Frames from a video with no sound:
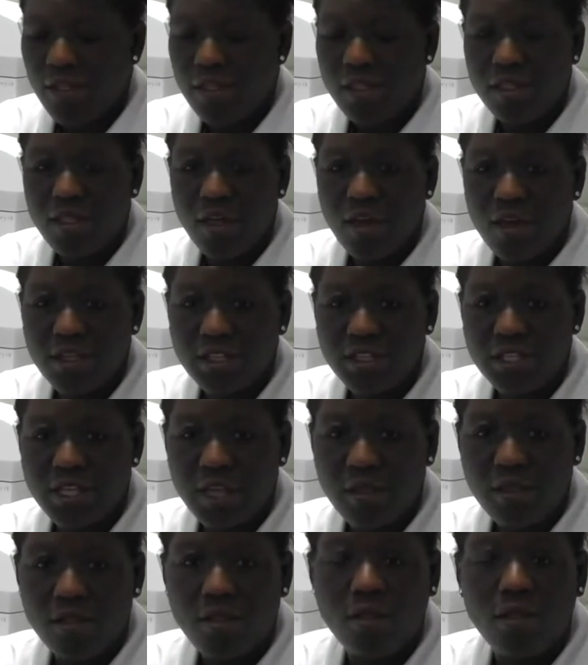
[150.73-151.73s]

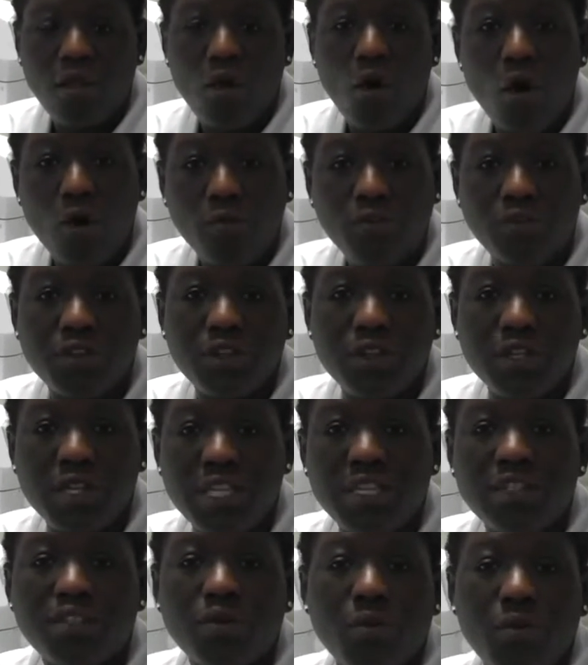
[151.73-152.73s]
scientists, because you often
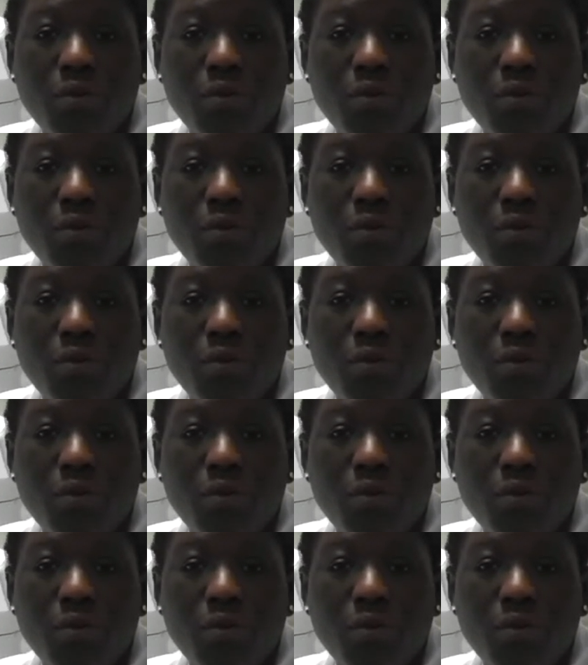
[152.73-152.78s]
need to